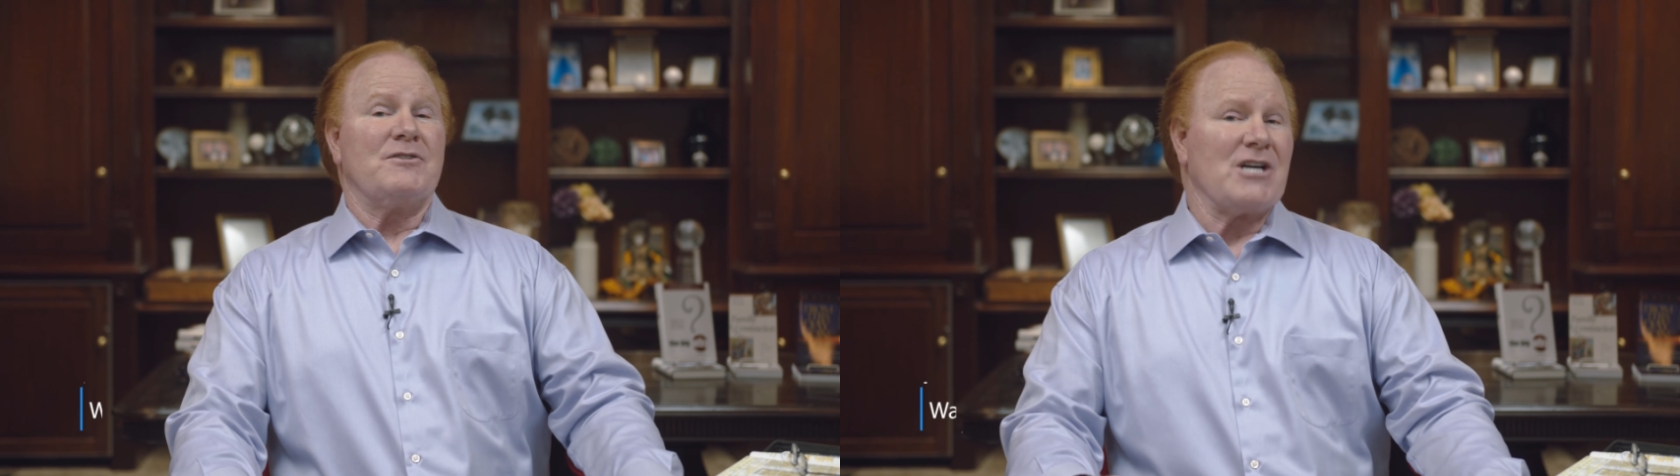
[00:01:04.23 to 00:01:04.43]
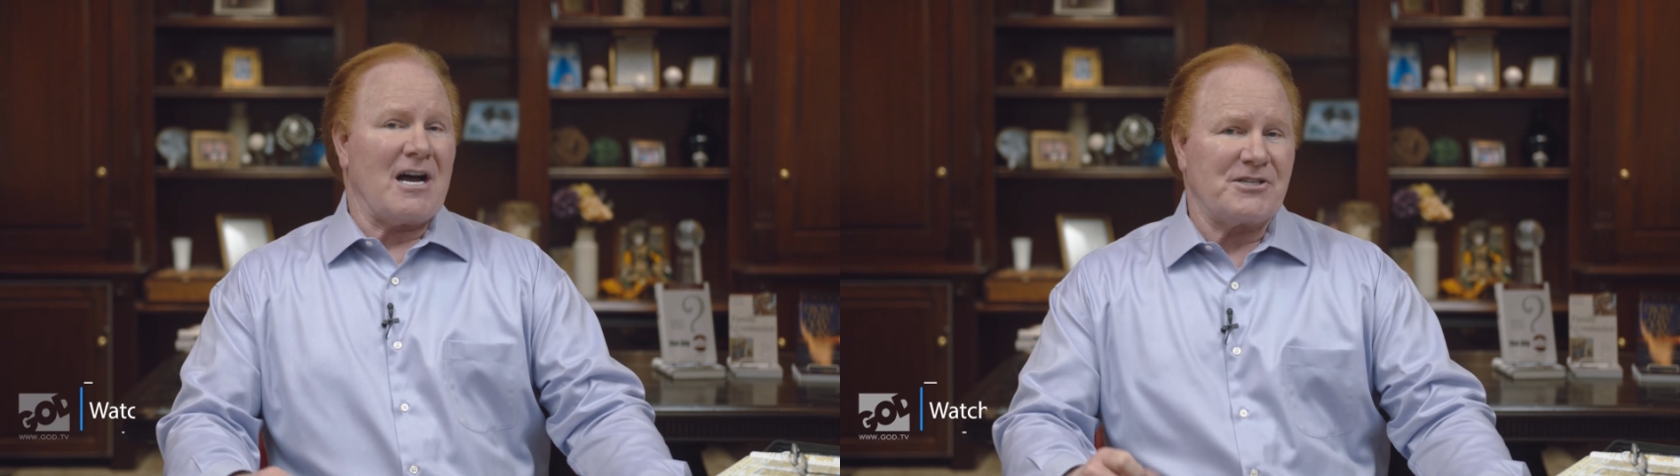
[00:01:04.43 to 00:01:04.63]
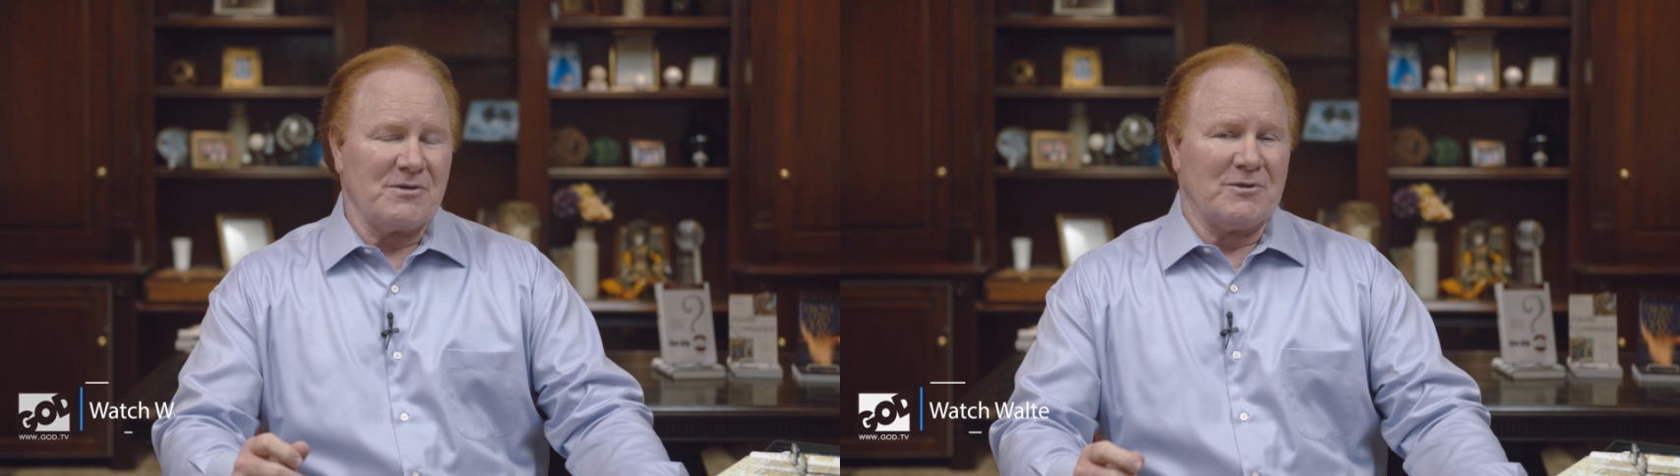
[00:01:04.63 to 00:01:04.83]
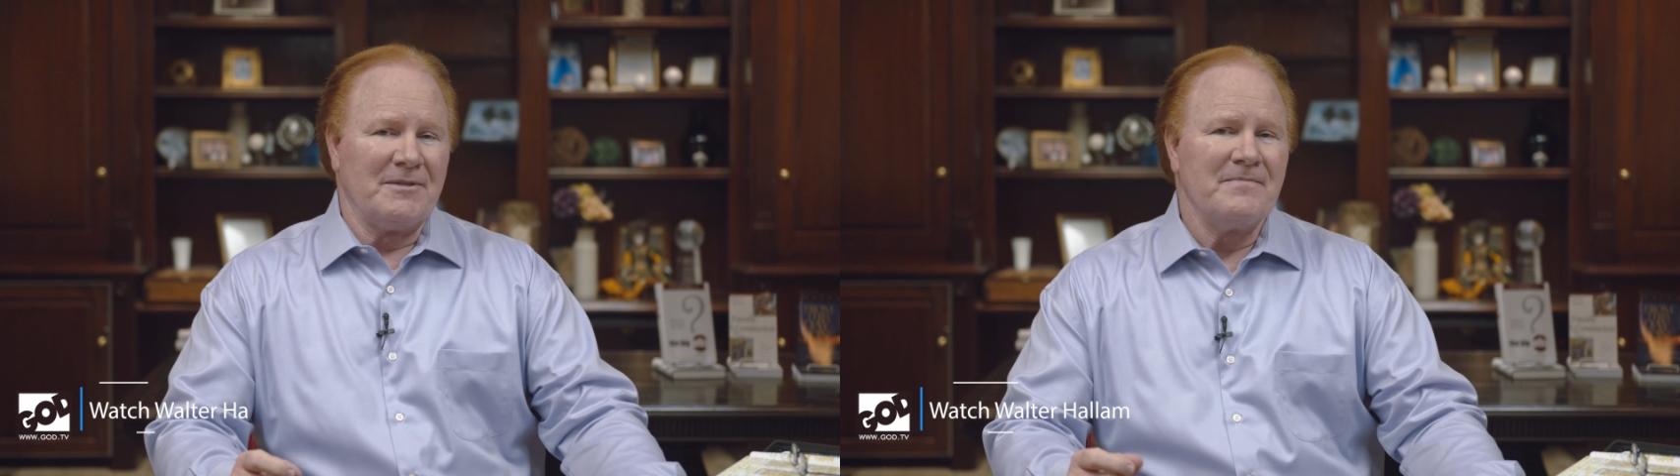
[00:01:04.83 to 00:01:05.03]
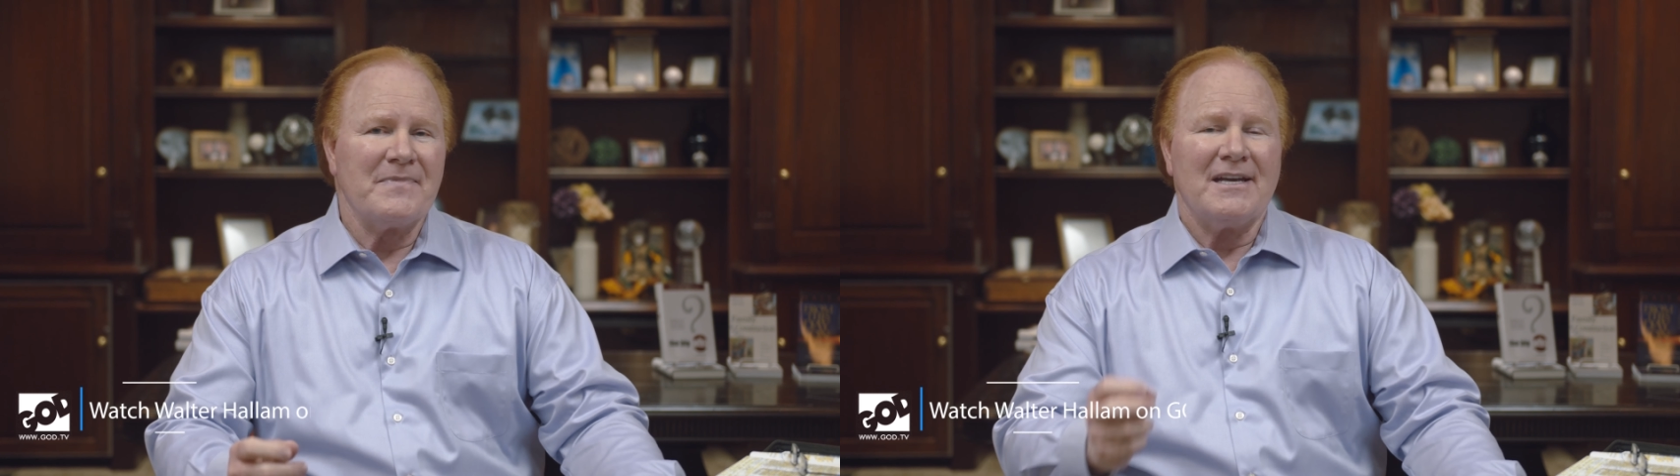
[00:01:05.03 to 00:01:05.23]
of
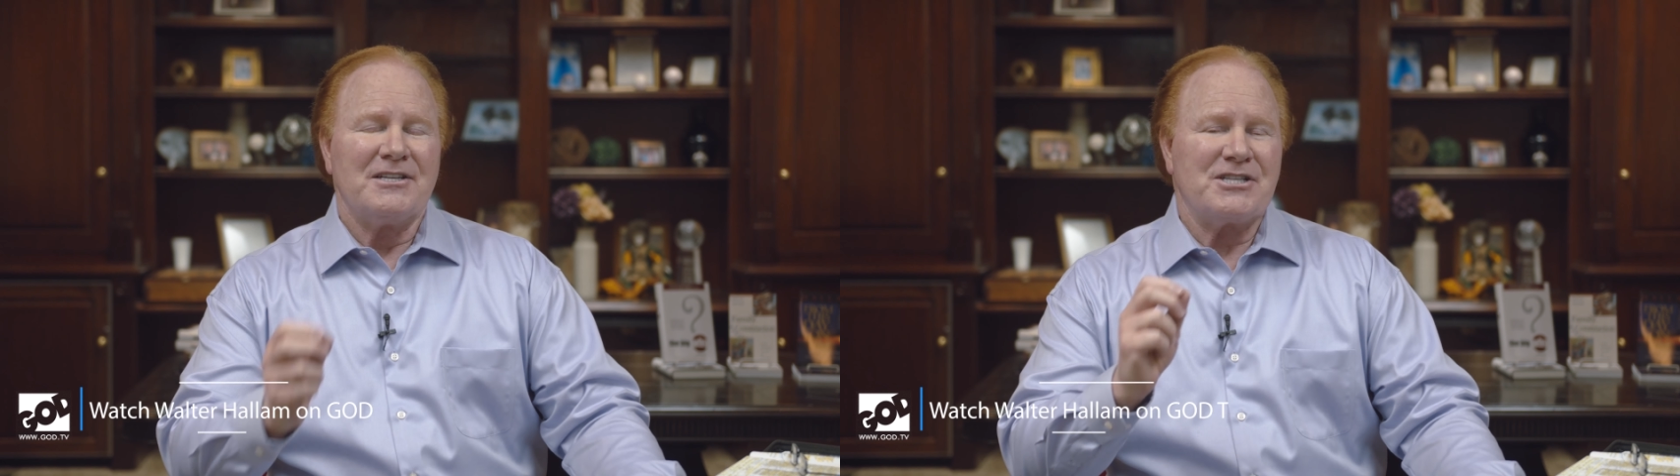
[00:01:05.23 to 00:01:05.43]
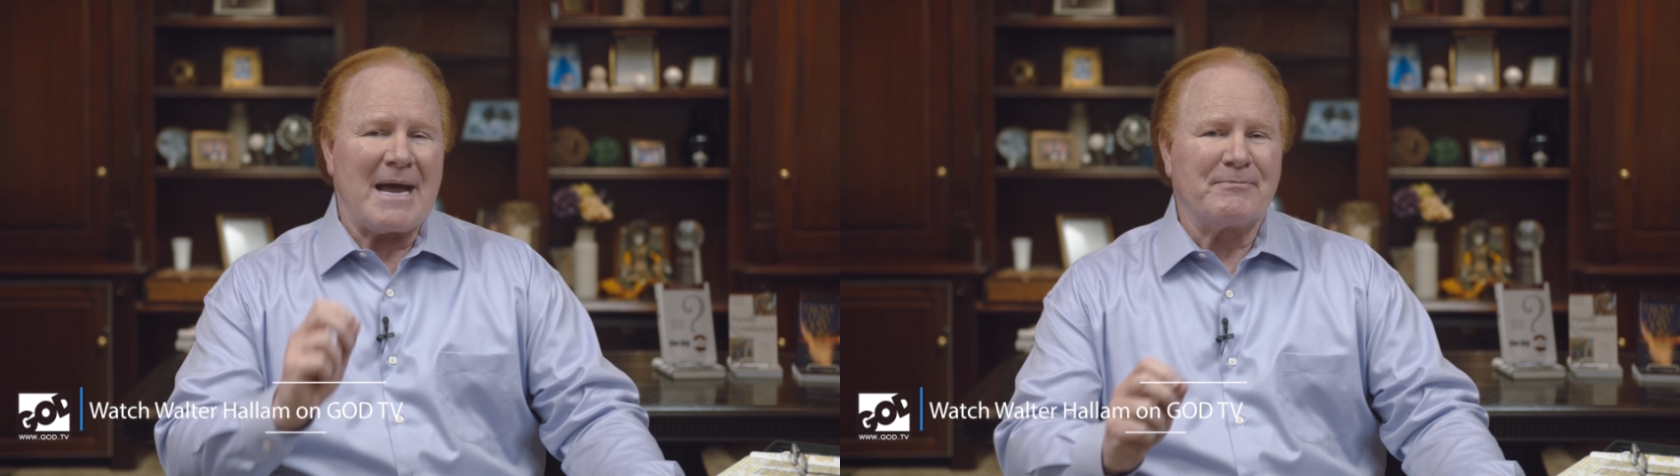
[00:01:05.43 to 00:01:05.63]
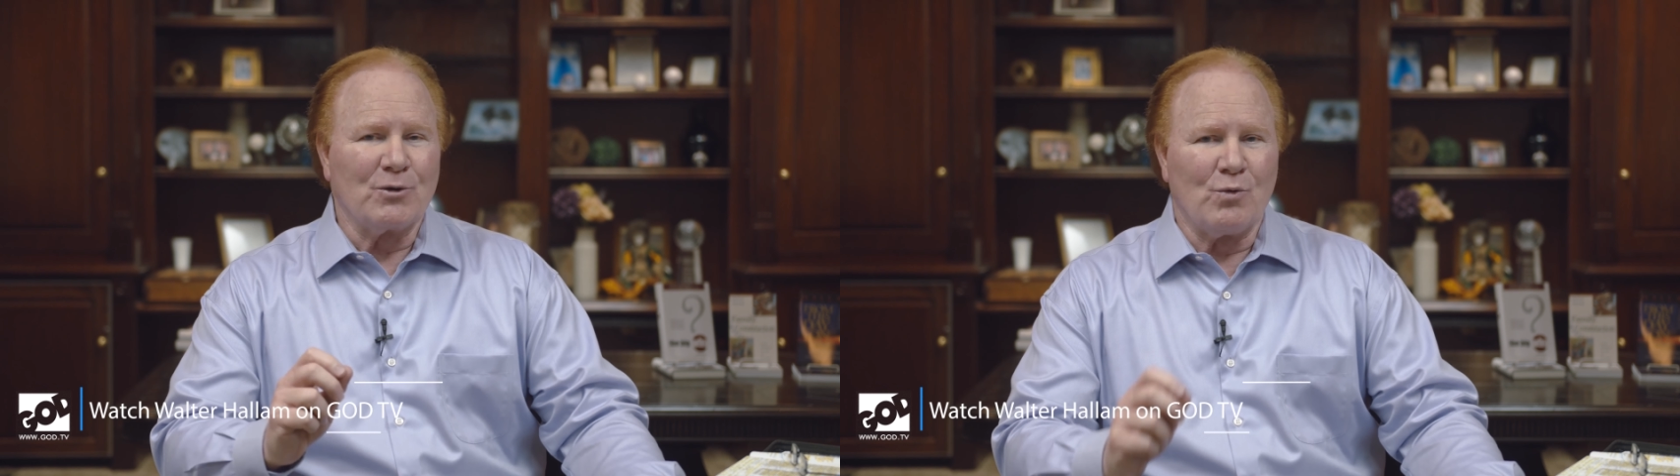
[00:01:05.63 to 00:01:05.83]
Joshua, chapter